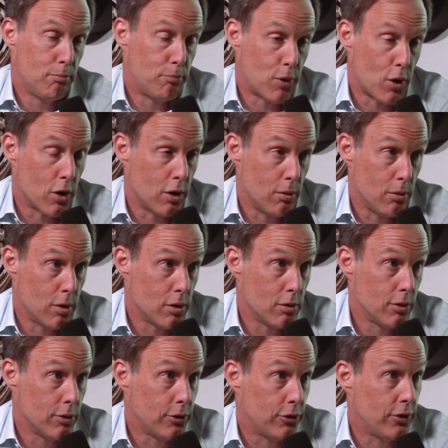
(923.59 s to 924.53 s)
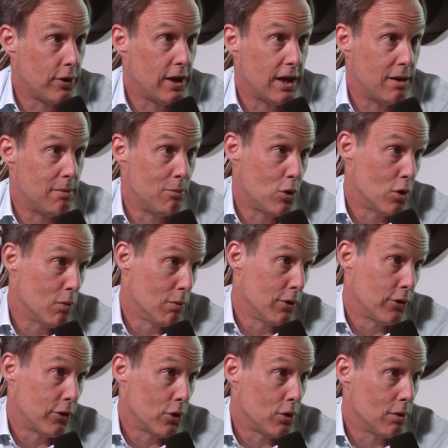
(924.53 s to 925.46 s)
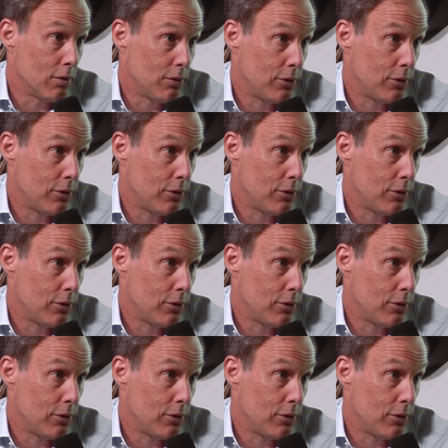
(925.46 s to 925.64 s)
borrowers yes. and more reserves.